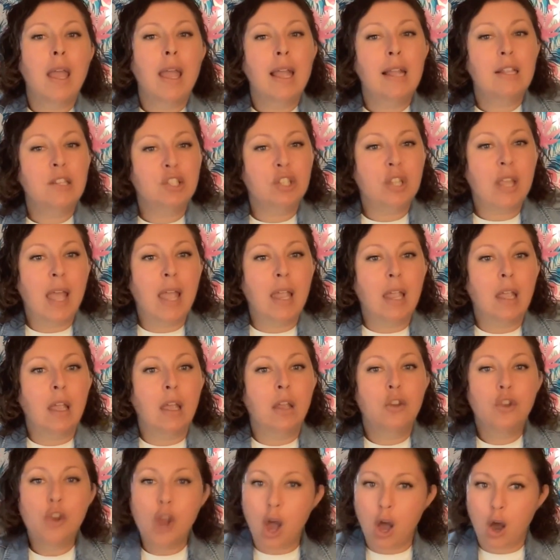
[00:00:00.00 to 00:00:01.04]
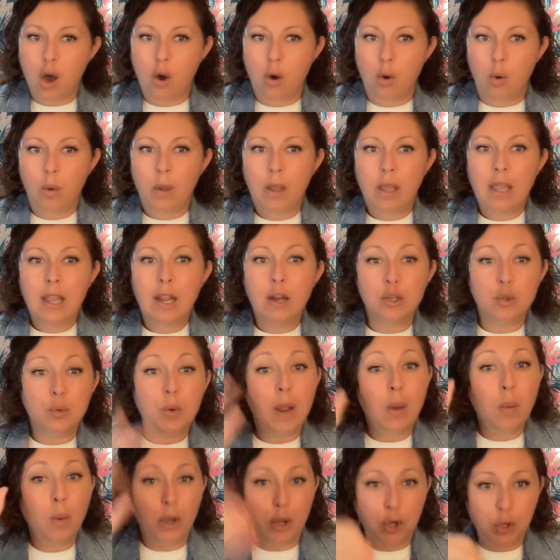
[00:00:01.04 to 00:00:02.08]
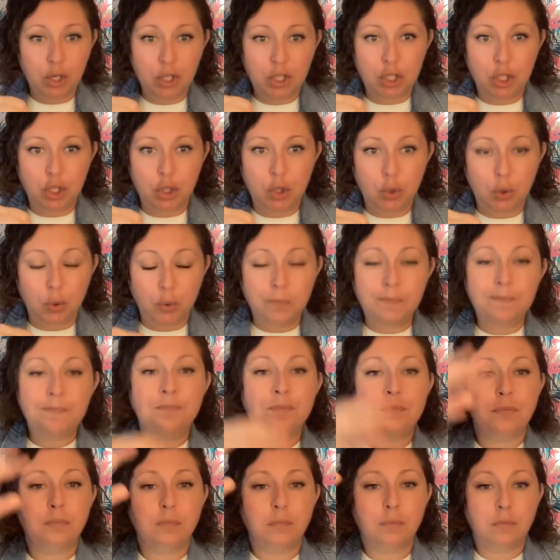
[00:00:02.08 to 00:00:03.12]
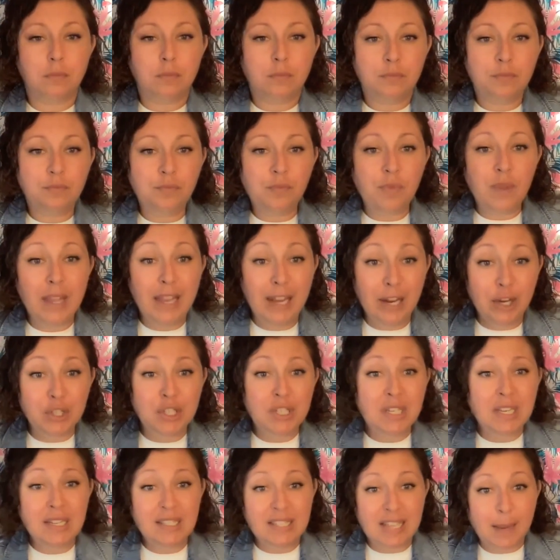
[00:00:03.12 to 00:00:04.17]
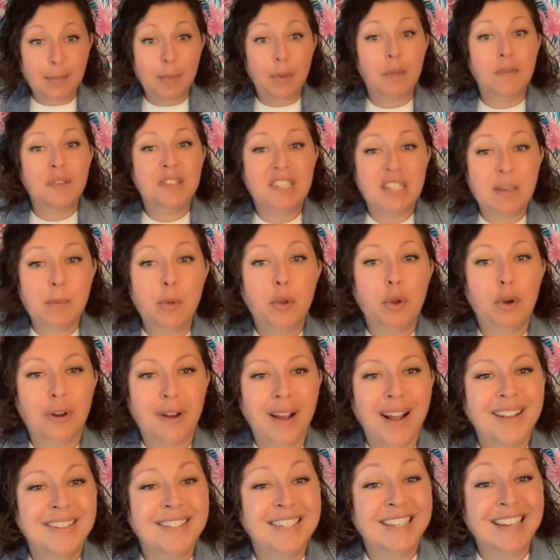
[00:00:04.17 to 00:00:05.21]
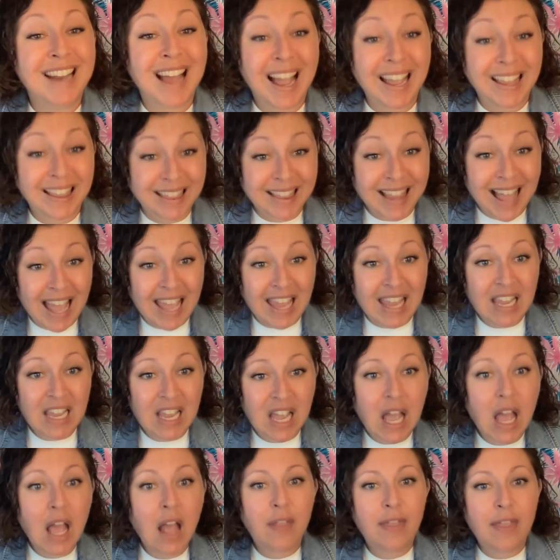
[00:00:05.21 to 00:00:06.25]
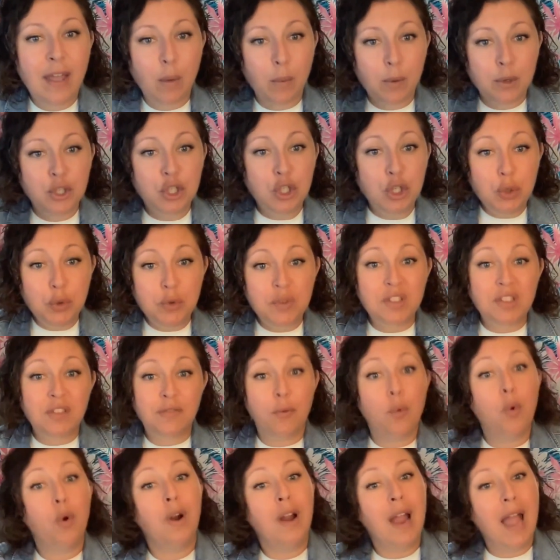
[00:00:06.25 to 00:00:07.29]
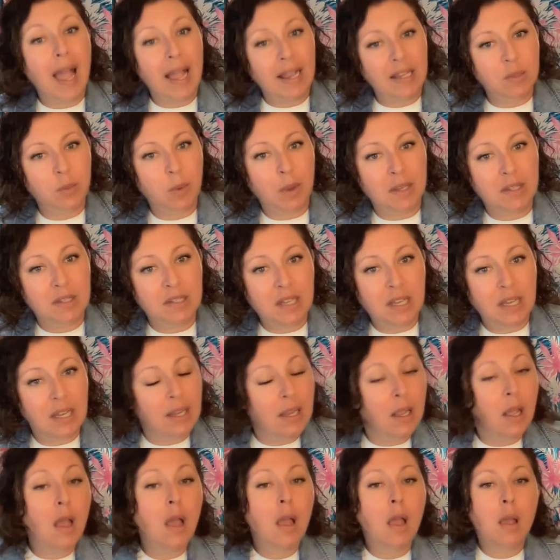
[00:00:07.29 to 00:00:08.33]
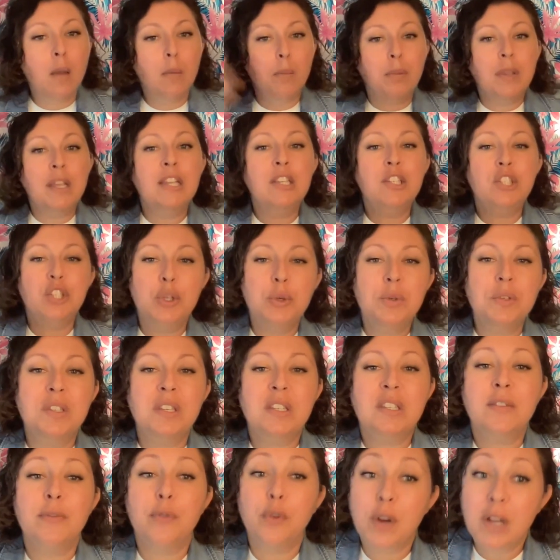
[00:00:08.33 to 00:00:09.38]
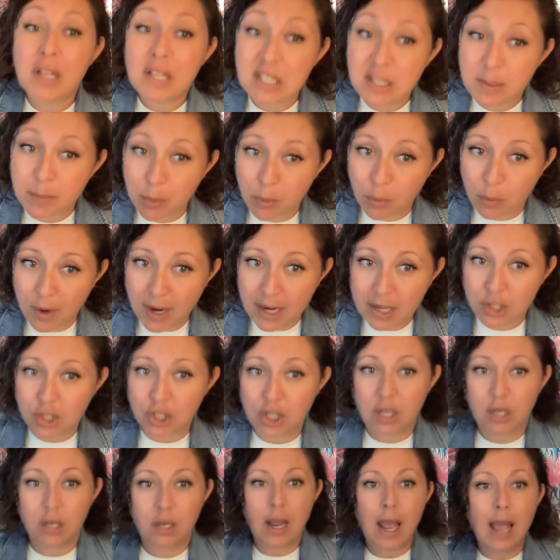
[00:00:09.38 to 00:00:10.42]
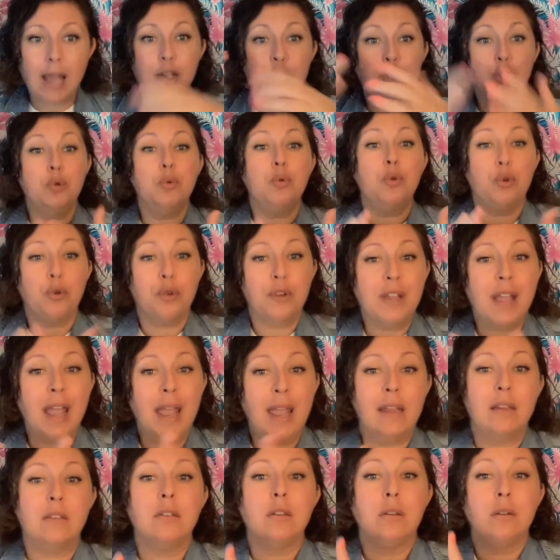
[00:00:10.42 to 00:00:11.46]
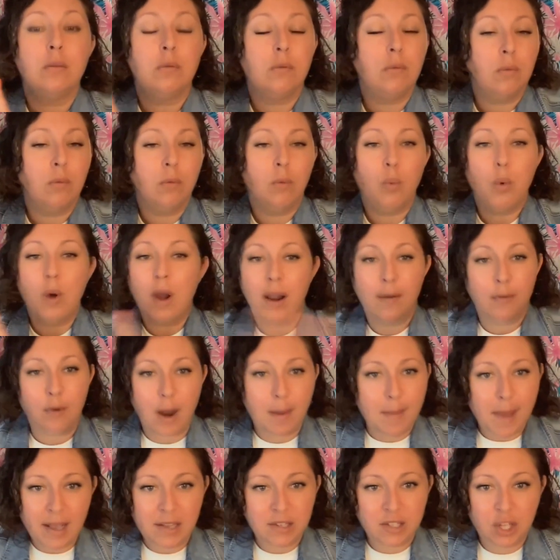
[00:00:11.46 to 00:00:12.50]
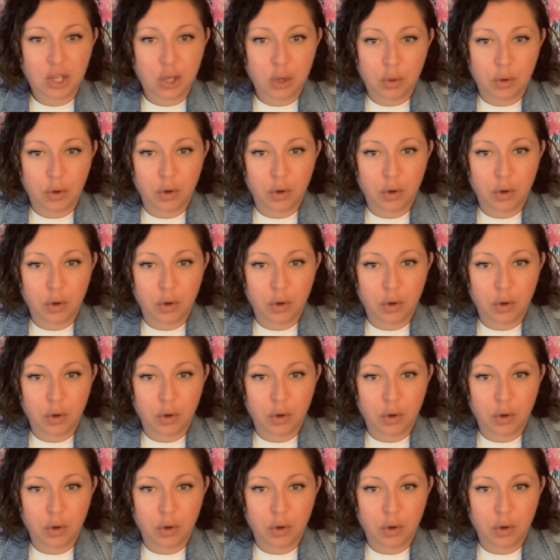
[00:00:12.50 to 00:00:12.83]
It's like, no, here's what I want you to do. Here's an example of similar content I like that was used for XYZ. Please use this for inspiration as you create whatever I'm asking you to